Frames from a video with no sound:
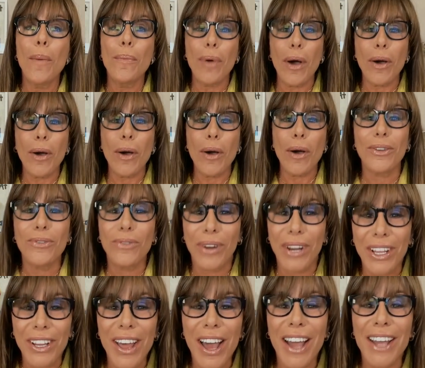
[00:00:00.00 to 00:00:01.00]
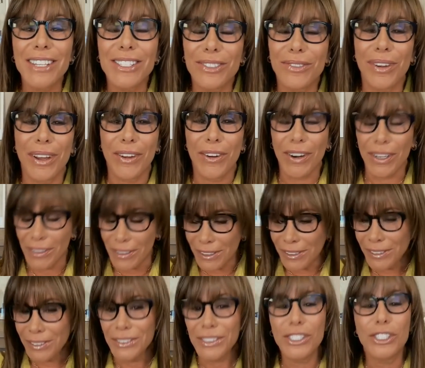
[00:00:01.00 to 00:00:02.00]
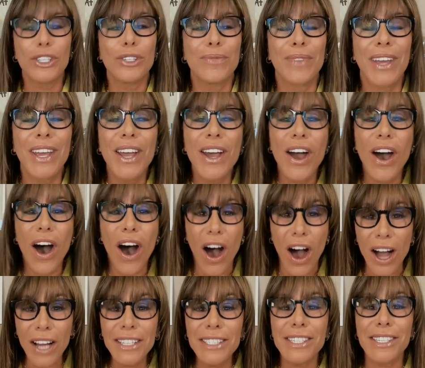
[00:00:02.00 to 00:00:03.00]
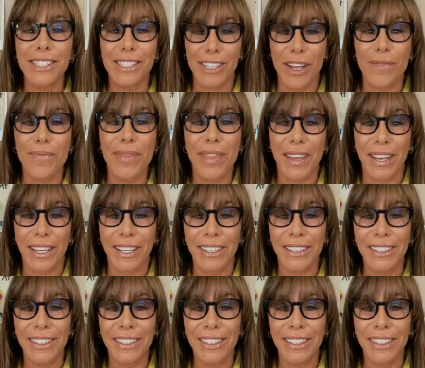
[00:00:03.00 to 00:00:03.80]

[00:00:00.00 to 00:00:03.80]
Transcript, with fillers: But we realized we were, excuse me, onto something.